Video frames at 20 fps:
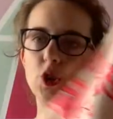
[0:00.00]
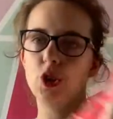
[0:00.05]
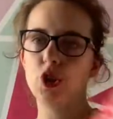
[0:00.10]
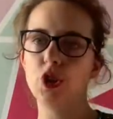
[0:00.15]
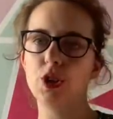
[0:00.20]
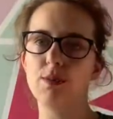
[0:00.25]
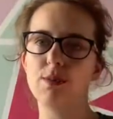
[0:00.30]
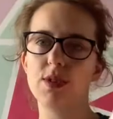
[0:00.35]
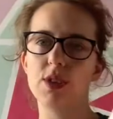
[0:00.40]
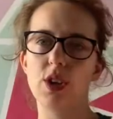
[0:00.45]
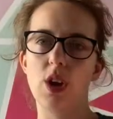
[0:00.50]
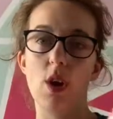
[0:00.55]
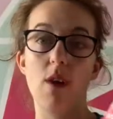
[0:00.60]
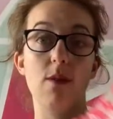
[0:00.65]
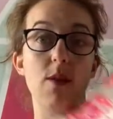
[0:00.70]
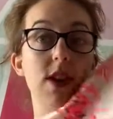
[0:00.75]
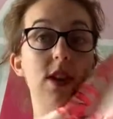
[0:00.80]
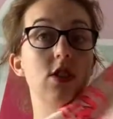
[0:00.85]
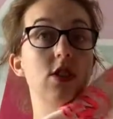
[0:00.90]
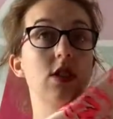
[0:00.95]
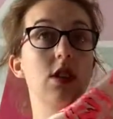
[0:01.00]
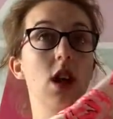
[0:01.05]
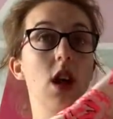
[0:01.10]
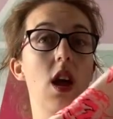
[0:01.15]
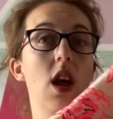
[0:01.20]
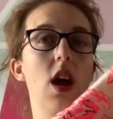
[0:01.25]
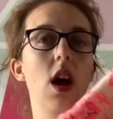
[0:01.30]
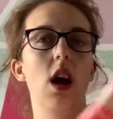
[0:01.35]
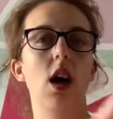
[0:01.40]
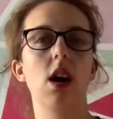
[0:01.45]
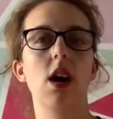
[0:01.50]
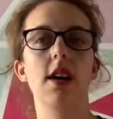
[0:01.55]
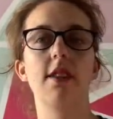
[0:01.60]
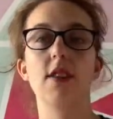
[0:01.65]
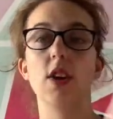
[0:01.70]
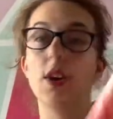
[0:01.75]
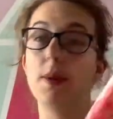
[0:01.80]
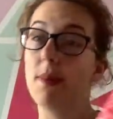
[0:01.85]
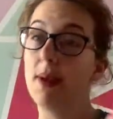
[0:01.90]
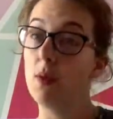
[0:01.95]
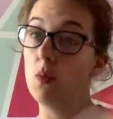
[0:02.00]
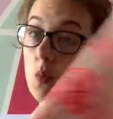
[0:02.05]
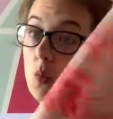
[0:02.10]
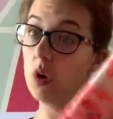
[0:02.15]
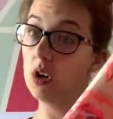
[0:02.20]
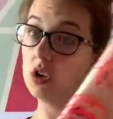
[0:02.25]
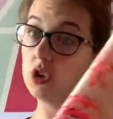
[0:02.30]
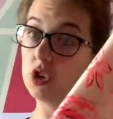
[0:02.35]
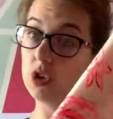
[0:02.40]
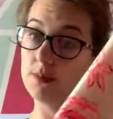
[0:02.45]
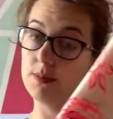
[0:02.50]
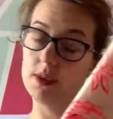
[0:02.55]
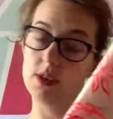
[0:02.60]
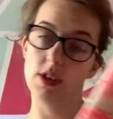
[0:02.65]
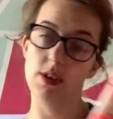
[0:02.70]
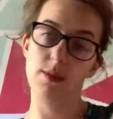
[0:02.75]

jumpsuit, of which I've only made one jumpsuit